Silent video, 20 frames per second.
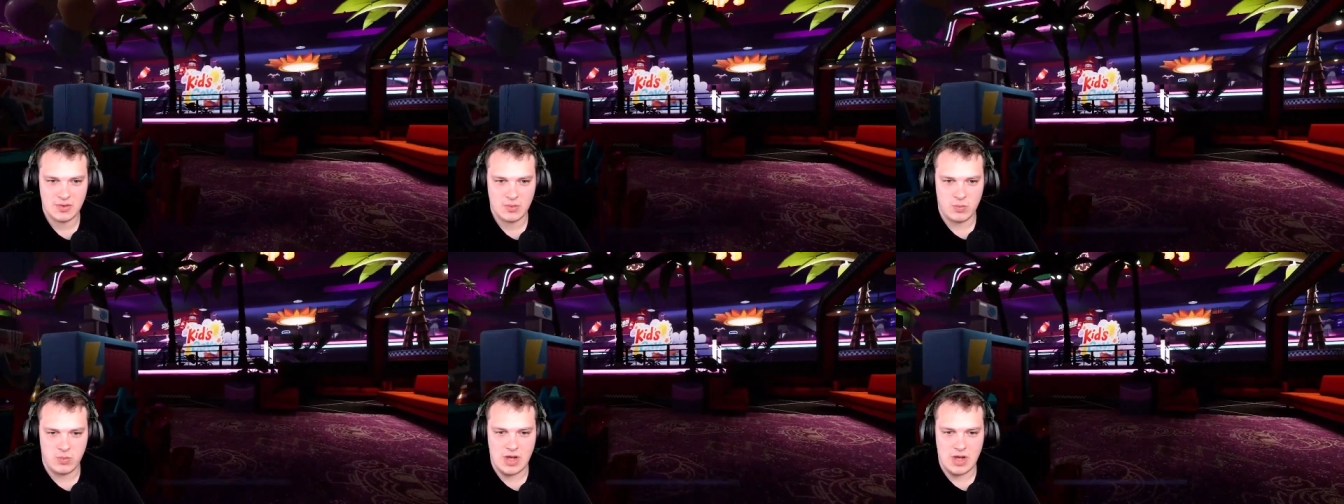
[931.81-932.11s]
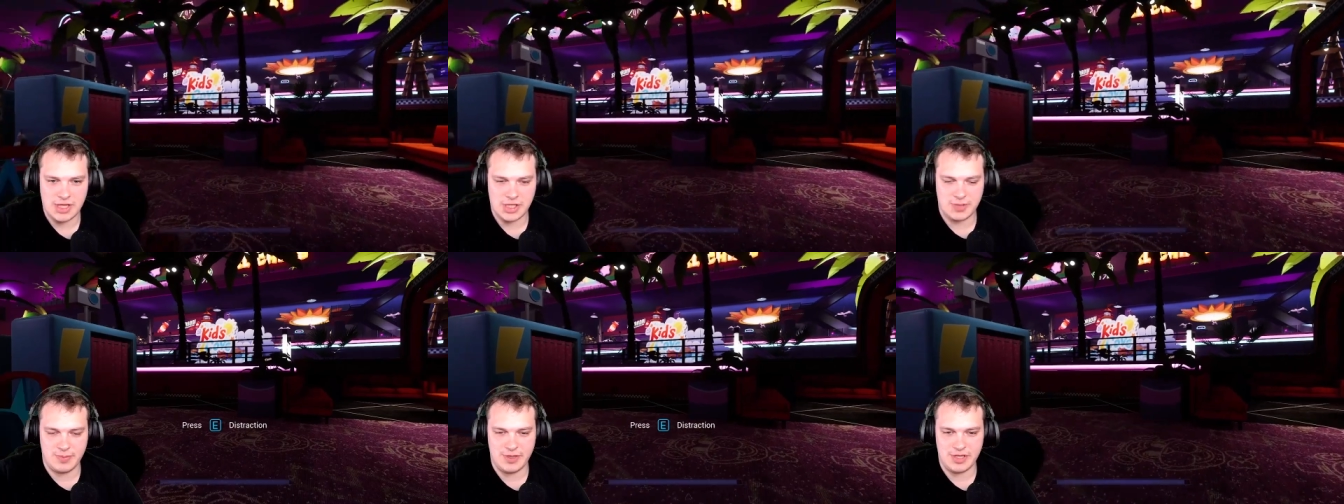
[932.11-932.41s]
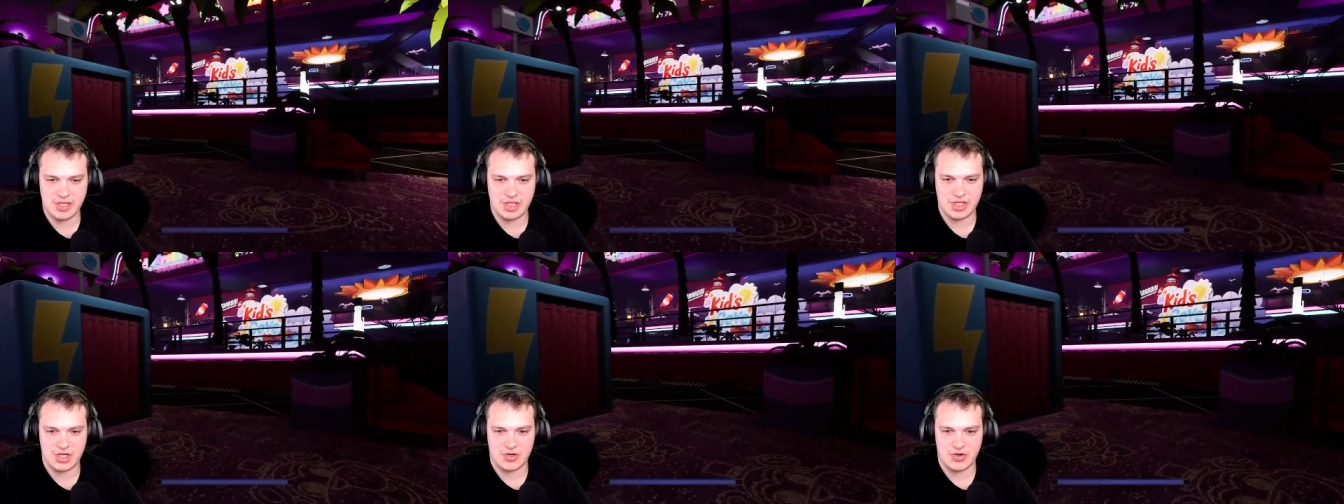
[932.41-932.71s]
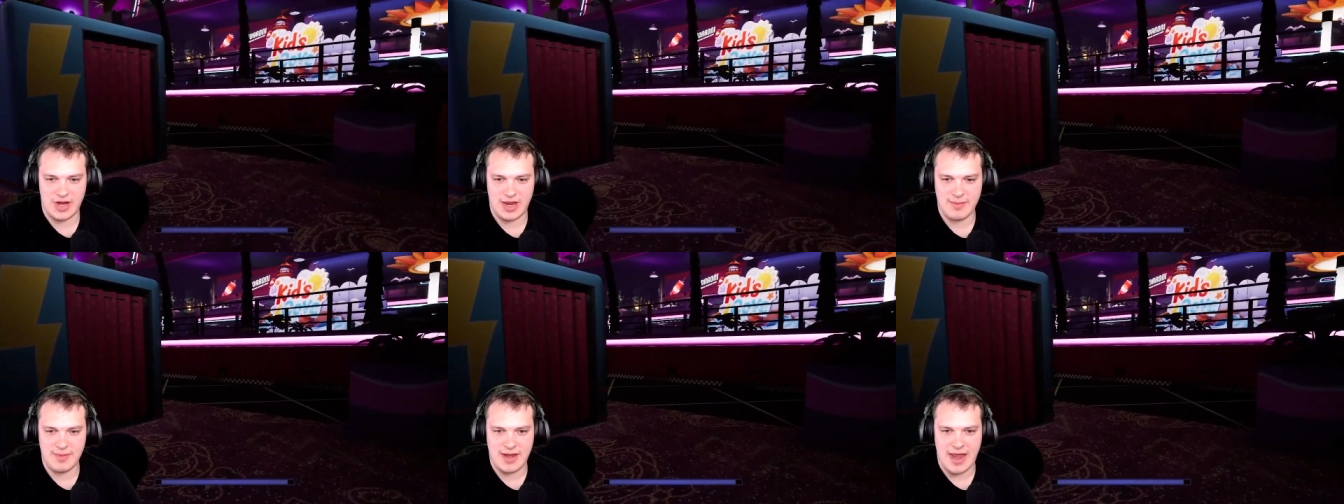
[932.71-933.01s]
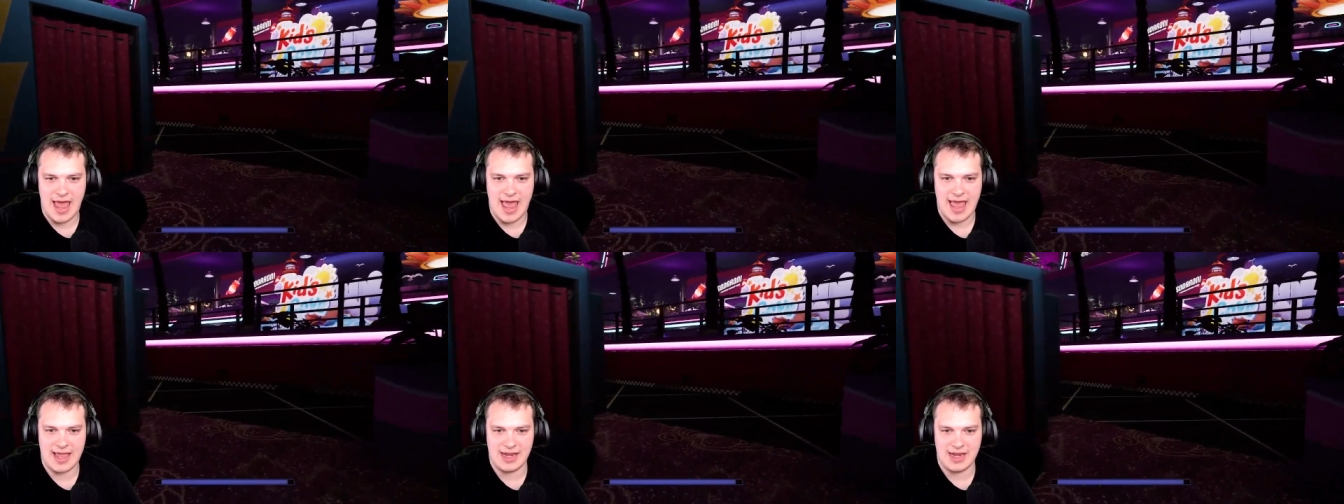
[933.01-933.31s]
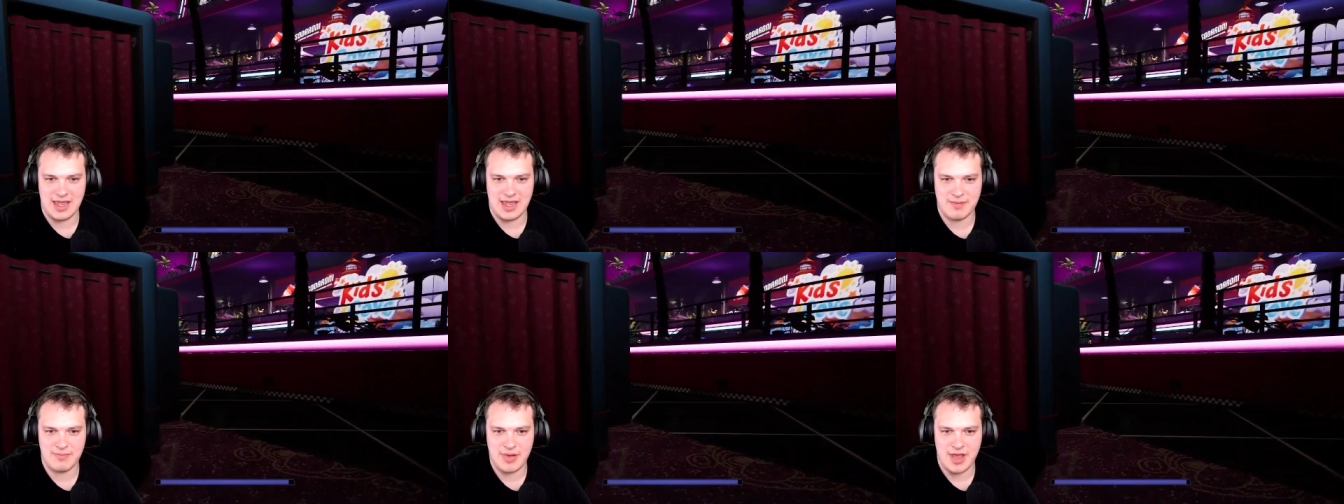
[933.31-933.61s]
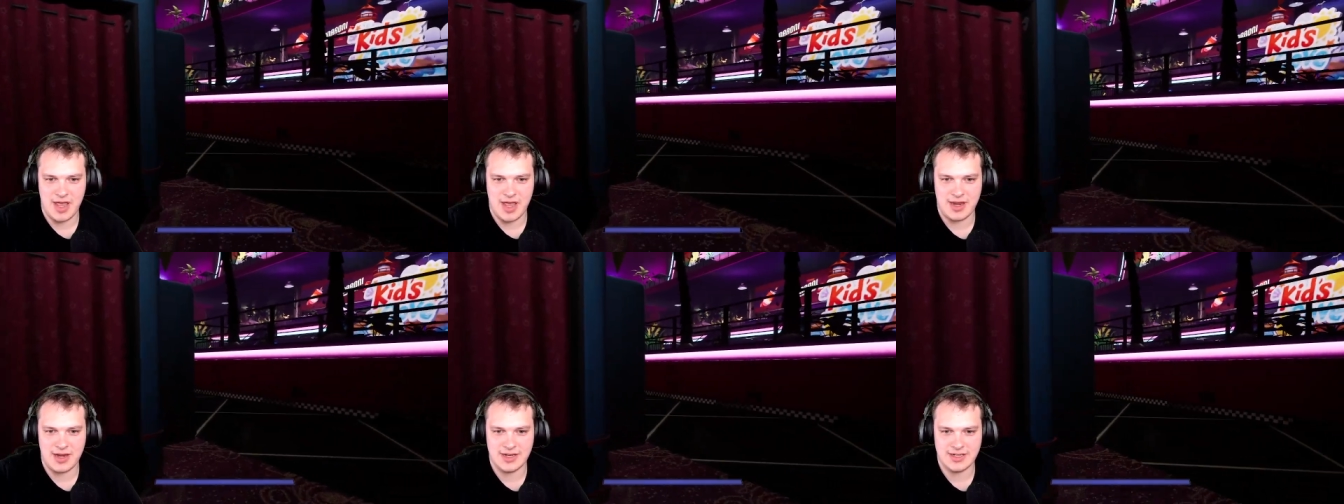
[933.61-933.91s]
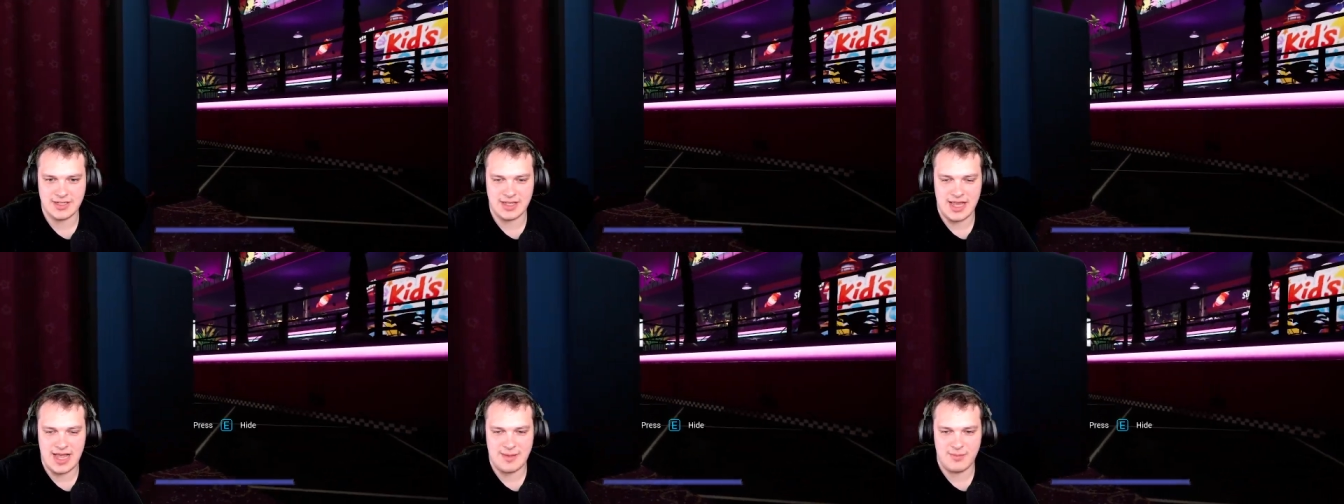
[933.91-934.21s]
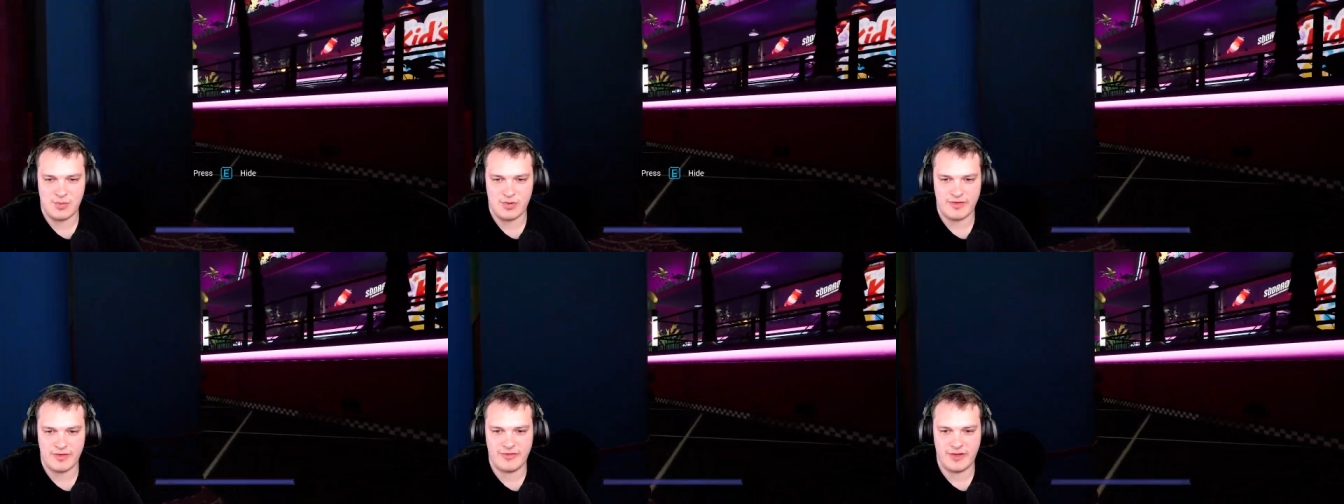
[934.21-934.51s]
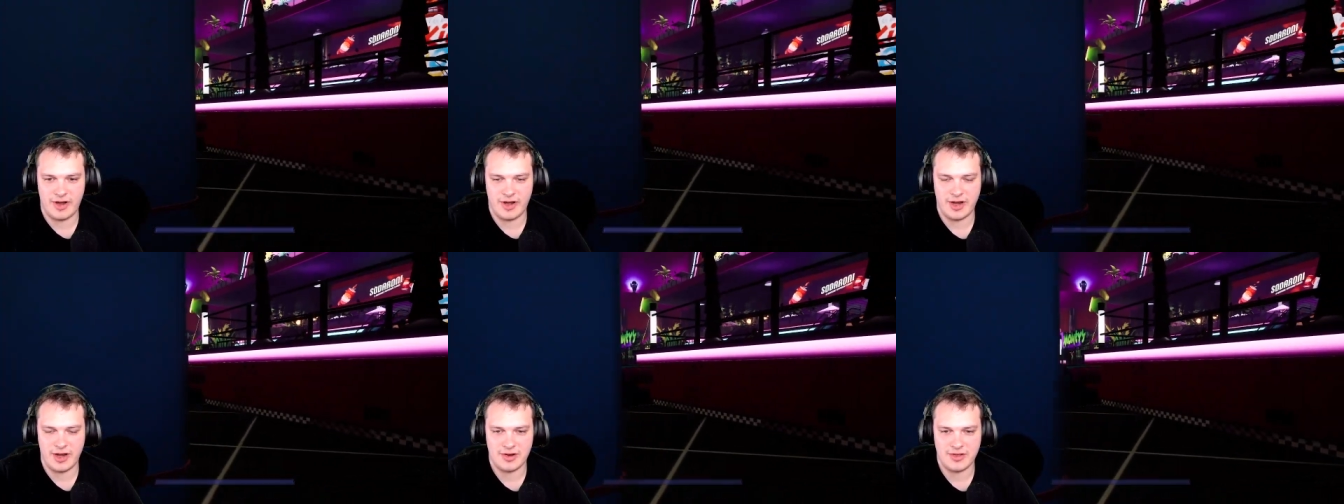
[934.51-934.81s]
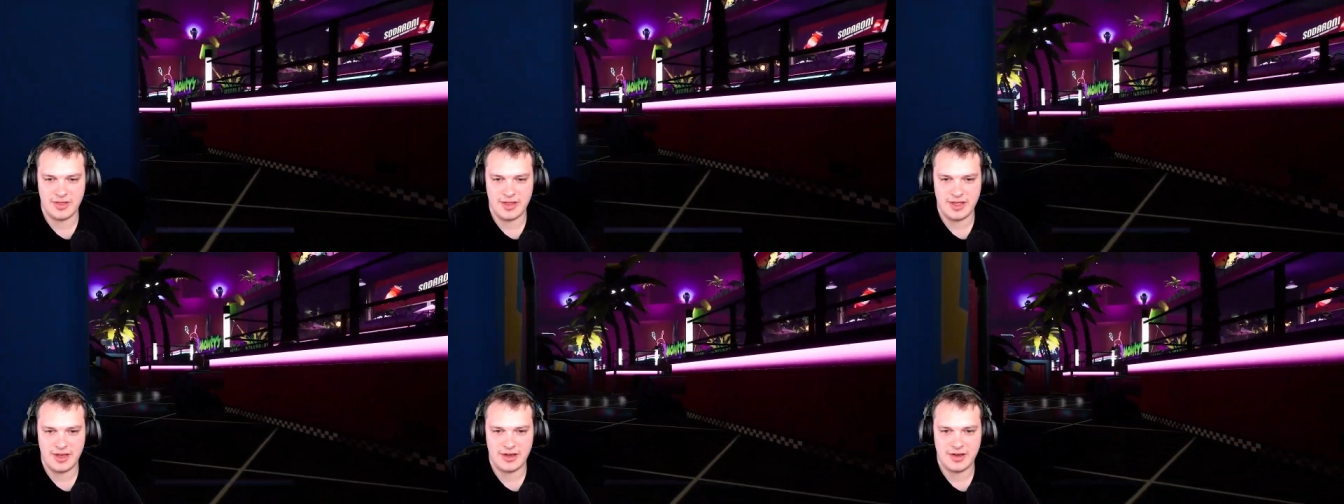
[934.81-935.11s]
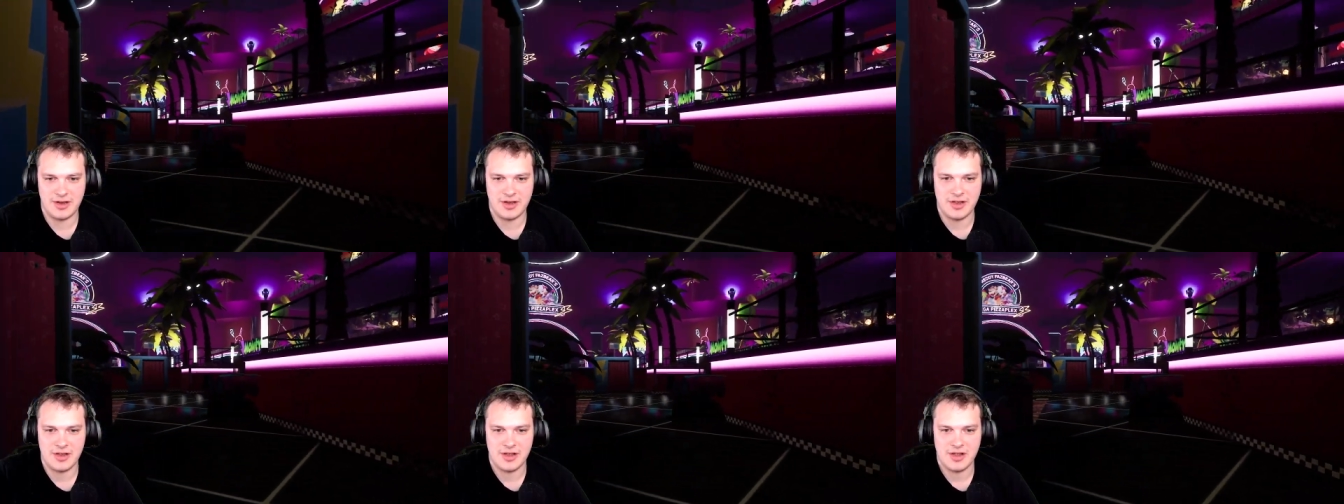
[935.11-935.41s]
Watching me scream in agony and pain is a lot more funnier than